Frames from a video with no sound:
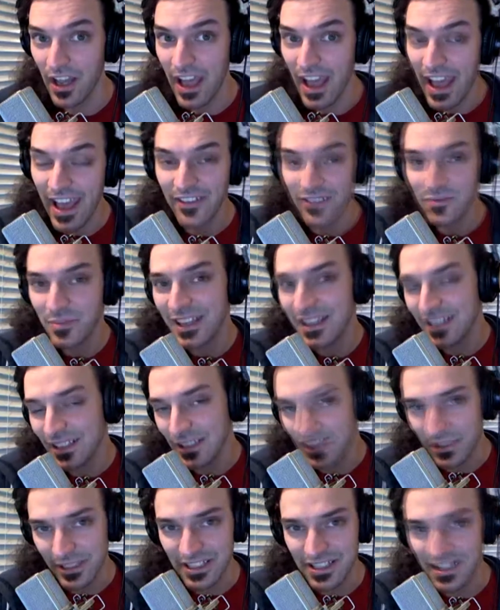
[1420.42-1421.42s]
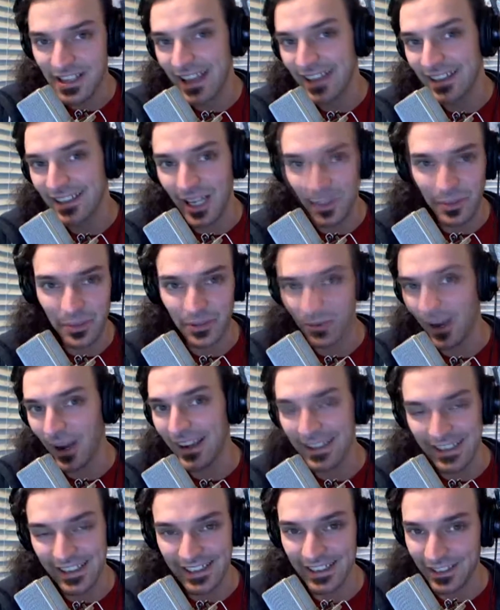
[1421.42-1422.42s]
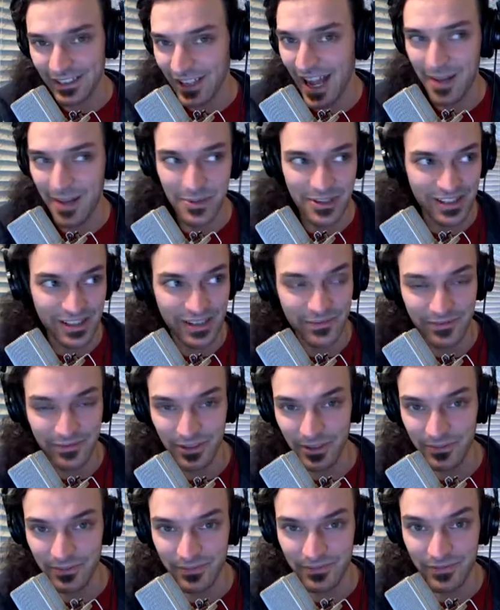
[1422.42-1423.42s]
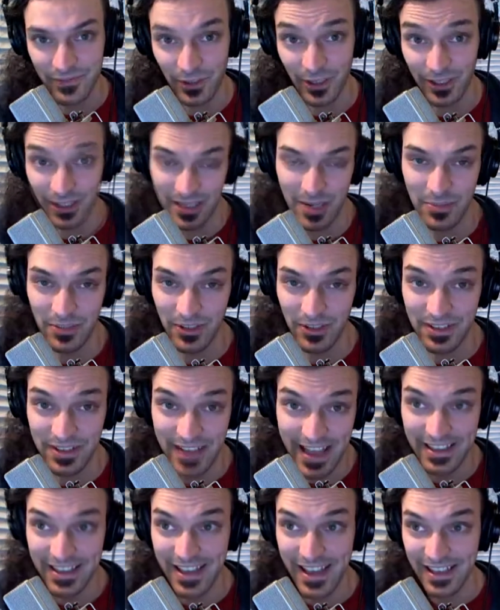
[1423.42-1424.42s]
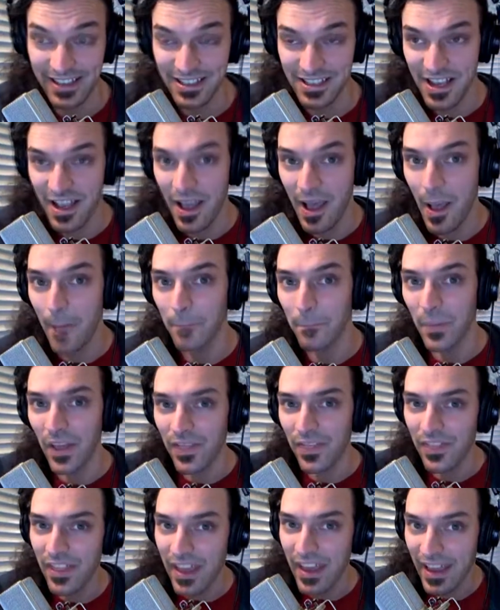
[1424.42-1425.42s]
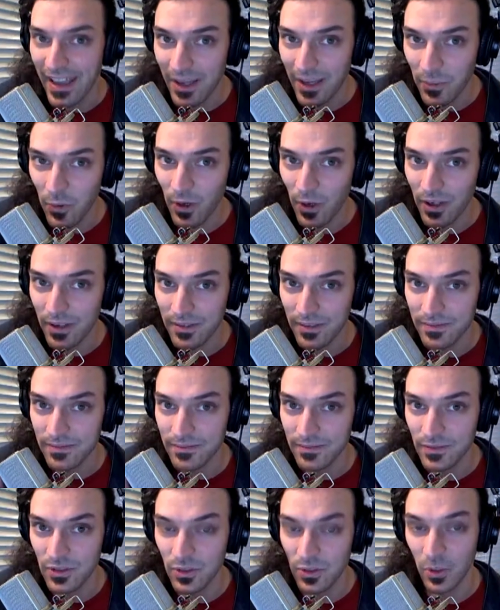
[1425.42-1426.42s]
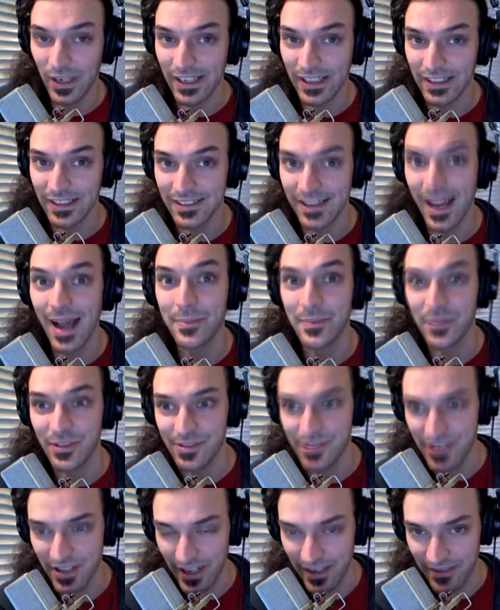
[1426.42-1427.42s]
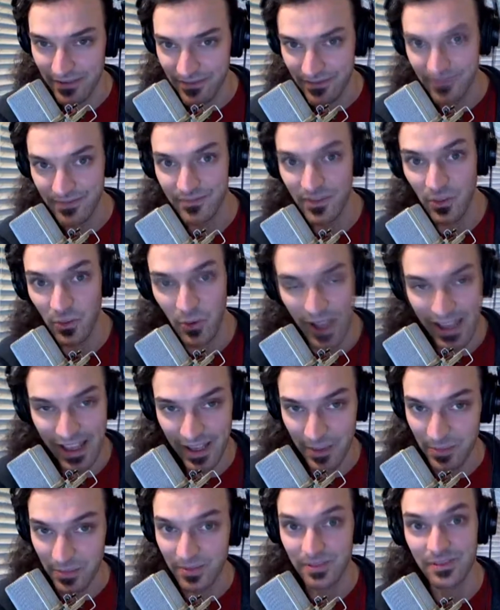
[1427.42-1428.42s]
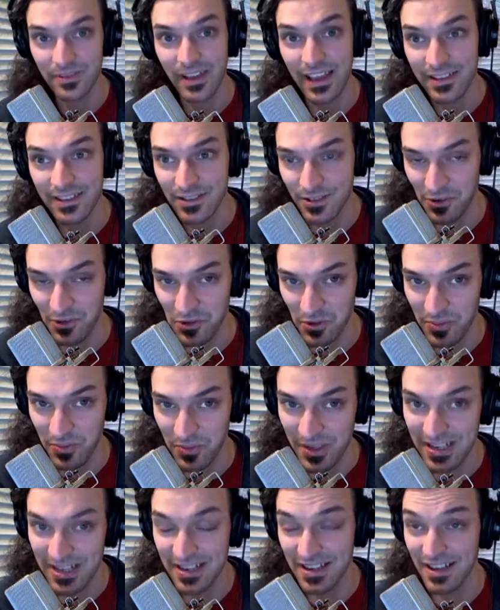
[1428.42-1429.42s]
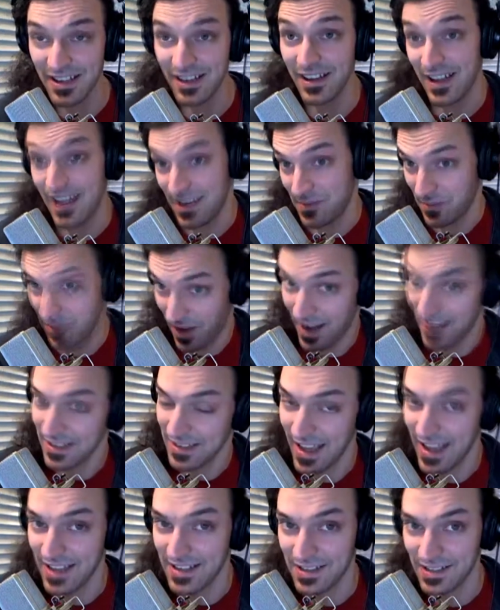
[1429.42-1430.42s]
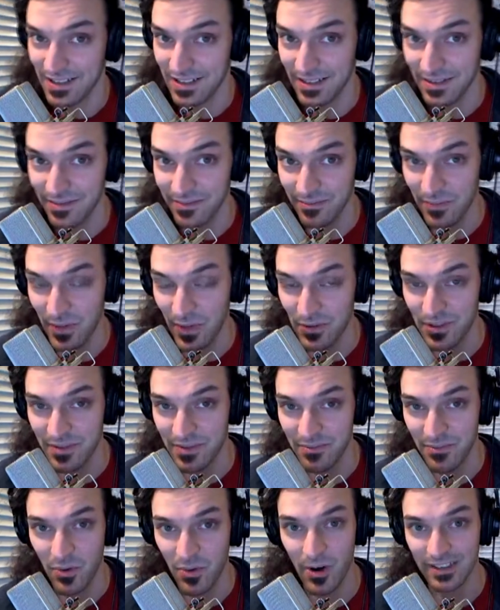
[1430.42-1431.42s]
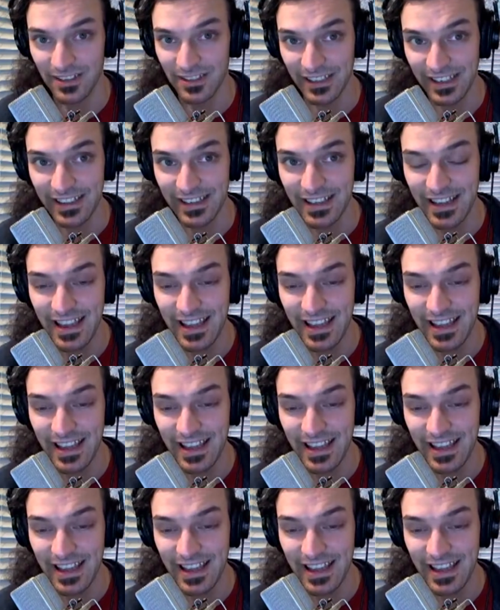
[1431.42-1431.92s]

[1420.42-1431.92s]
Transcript: have been doing stand-up and writing and comedy for, for a couple of decades, but they were quick adopters of the web and social media and podcasting, most importantly.